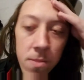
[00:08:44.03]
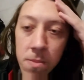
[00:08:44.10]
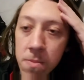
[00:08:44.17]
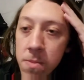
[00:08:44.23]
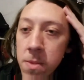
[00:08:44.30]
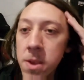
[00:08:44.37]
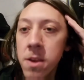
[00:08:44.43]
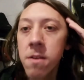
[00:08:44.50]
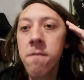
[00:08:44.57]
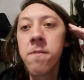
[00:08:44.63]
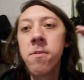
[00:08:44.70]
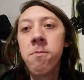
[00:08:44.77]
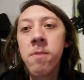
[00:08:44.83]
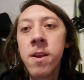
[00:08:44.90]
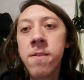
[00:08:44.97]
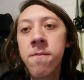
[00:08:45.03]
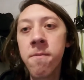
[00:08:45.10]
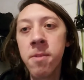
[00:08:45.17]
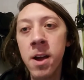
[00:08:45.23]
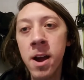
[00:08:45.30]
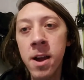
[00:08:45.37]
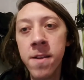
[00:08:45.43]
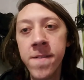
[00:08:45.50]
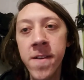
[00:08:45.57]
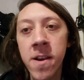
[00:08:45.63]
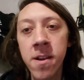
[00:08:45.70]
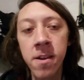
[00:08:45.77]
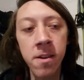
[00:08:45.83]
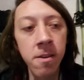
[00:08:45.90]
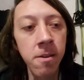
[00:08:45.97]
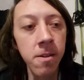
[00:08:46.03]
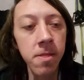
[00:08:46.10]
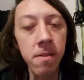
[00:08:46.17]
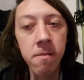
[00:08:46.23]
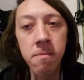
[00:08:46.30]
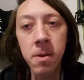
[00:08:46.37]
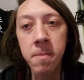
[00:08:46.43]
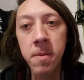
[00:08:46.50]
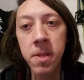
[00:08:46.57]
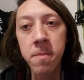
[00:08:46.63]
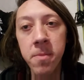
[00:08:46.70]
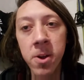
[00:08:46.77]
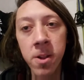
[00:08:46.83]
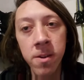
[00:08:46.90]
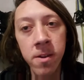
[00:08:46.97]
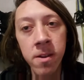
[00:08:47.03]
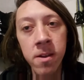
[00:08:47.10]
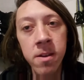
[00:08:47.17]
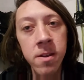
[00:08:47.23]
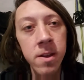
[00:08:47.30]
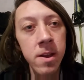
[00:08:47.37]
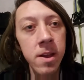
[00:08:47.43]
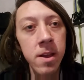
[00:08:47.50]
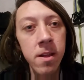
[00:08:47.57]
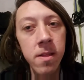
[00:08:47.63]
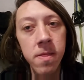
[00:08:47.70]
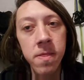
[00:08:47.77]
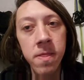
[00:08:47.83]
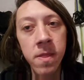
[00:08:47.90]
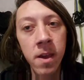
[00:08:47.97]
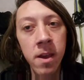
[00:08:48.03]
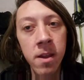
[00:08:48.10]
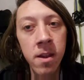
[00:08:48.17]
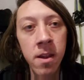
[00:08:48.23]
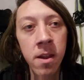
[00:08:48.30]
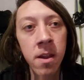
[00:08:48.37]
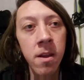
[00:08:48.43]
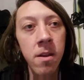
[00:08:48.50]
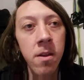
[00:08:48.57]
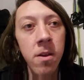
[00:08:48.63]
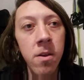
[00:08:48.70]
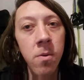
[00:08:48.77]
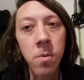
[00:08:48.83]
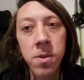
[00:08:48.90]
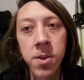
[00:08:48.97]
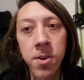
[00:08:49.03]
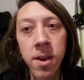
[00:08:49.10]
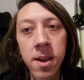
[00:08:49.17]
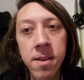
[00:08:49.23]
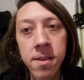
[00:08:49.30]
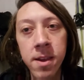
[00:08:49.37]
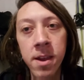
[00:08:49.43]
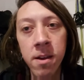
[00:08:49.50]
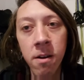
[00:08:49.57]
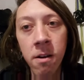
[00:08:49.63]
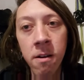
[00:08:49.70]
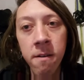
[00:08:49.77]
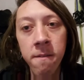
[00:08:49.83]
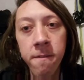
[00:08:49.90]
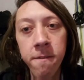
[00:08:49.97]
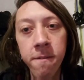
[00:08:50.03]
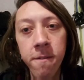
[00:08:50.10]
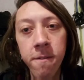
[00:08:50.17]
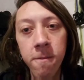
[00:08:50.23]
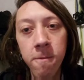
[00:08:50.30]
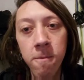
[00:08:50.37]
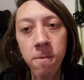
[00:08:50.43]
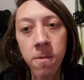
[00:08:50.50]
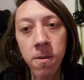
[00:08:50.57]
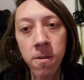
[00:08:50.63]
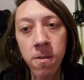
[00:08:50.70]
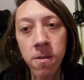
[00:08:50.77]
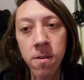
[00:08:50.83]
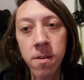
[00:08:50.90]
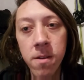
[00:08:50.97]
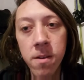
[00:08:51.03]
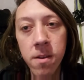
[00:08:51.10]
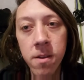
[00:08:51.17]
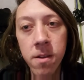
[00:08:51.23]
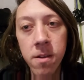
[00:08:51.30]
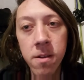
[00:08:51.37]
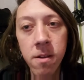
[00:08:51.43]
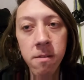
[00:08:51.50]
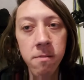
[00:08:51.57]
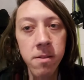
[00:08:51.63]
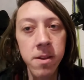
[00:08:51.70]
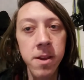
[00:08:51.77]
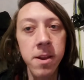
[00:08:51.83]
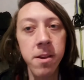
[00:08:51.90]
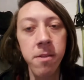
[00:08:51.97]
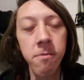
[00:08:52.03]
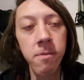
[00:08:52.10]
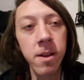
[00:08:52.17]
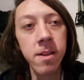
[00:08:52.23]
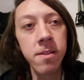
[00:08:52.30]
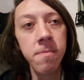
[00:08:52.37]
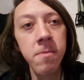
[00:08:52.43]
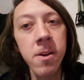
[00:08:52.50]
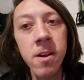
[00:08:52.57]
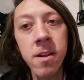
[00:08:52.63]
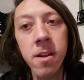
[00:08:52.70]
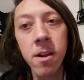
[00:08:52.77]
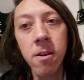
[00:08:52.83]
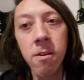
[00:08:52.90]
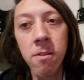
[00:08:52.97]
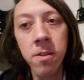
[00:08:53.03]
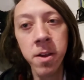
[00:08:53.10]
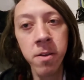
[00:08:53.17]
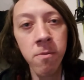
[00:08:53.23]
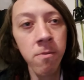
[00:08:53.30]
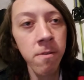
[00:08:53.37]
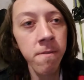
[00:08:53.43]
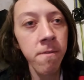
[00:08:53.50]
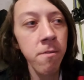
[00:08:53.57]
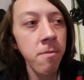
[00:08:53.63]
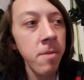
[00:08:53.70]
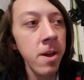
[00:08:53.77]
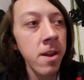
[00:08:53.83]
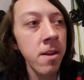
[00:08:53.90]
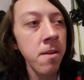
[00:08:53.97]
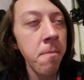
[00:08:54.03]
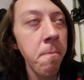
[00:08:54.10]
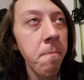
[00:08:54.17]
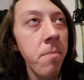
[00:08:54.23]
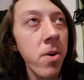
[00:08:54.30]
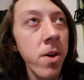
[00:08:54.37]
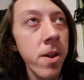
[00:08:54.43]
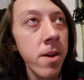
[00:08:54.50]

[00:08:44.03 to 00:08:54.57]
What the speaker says: if you raise from the hijack and you get 3-bet by the button, then with your ace king off, well, you're not really in a great spot calling or 4-betting, but